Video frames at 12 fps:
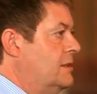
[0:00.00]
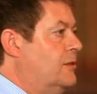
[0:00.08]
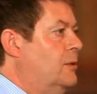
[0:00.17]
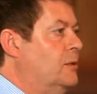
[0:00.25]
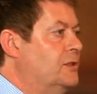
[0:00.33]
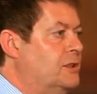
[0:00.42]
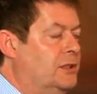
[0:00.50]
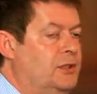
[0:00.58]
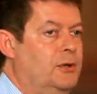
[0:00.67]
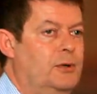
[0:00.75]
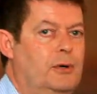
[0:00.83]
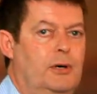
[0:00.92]
of course, on
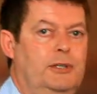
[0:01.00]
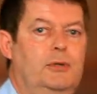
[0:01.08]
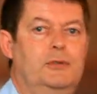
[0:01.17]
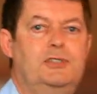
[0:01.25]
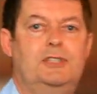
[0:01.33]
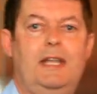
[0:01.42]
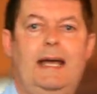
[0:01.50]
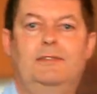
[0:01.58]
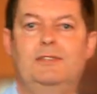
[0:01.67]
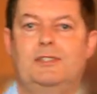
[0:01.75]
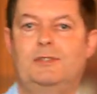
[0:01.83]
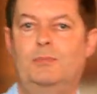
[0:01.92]
your
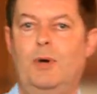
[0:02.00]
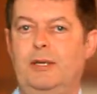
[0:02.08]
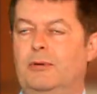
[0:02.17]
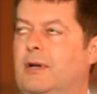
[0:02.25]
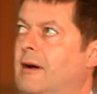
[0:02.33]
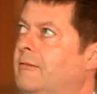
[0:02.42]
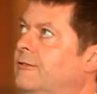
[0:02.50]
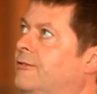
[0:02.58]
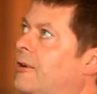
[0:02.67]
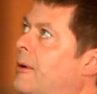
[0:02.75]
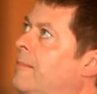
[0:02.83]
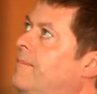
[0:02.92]
stance, where you come
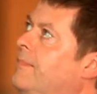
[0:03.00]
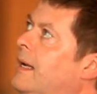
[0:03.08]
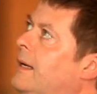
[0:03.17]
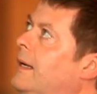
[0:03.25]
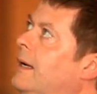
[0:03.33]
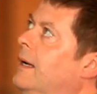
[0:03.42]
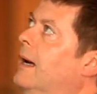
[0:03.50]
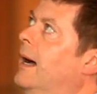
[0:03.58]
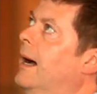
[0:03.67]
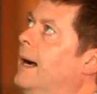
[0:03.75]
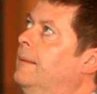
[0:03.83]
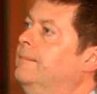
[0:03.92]
from.
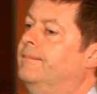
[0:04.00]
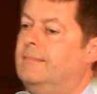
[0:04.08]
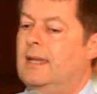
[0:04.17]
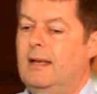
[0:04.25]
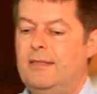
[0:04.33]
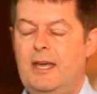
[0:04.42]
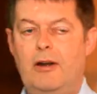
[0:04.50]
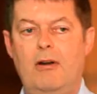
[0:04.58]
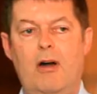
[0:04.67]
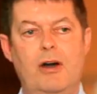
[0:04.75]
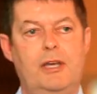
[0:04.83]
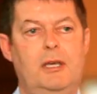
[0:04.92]
There are
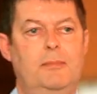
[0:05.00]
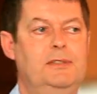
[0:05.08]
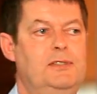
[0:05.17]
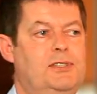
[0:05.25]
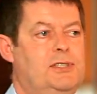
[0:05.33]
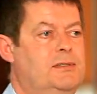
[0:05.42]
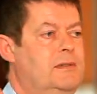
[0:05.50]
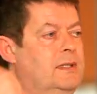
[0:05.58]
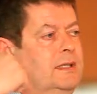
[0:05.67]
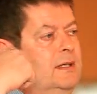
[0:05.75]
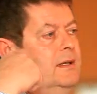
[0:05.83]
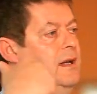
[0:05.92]
arguments
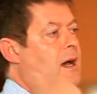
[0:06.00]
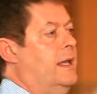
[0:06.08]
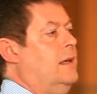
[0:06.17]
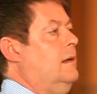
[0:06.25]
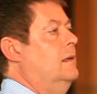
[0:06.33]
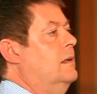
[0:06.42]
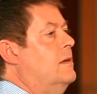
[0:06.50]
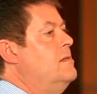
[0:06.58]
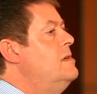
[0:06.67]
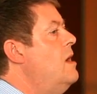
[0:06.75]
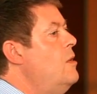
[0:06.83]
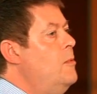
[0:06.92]
like
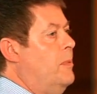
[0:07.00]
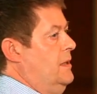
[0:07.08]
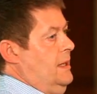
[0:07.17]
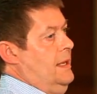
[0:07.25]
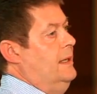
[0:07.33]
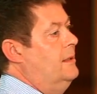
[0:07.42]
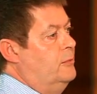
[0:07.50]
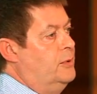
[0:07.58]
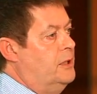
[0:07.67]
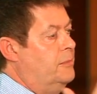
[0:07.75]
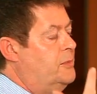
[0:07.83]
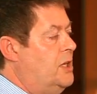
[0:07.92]
nobody
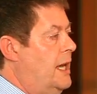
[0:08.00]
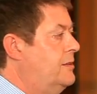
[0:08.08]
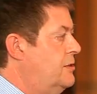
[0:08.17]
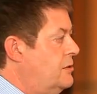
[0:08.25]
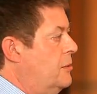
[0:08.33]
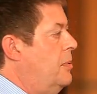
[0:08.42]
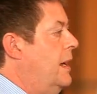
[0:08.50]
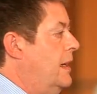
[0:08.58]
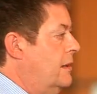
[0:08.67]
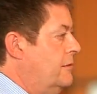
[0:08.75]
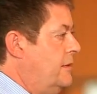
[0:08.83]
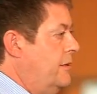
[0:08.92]
would object to
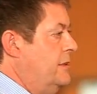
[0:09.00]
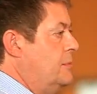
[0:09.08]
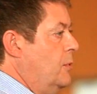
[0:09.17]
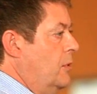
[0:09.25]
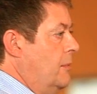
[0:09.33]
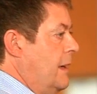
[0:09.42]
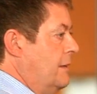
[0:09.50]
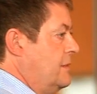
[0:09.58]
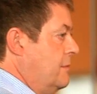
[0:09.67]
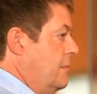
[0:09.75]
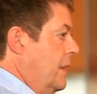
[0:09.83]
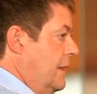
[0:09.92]
paying a very small amount
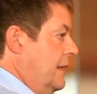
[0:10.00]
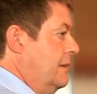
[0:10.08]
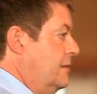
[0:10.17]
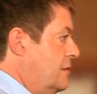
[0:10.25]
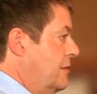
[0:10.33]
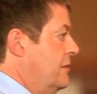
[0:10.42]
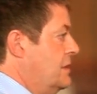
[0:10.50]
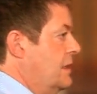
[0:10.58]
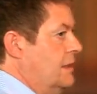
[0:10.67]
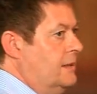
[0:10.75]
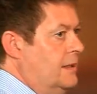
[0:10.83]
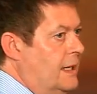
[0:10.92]
of money to
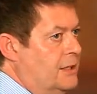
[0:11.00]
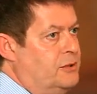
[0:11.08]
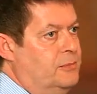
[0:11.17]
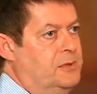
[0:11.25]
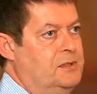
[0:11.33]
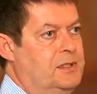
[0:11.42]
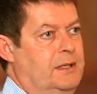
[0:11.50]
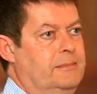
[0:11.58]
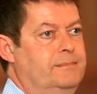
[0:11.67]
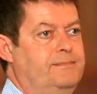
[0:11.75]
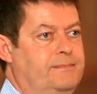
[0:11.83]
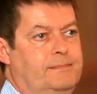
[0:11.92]
visit a National Museum.
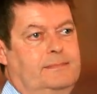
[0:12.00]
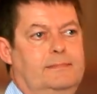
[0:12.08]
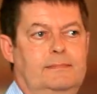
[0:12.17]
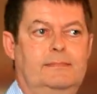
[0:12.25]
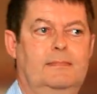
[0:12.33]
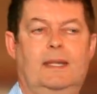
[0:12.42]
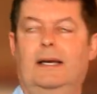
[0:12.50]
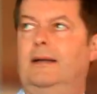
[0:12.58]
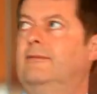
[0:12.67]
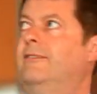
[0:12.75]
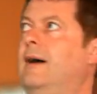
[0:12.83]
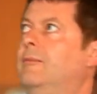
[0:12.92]
In fact,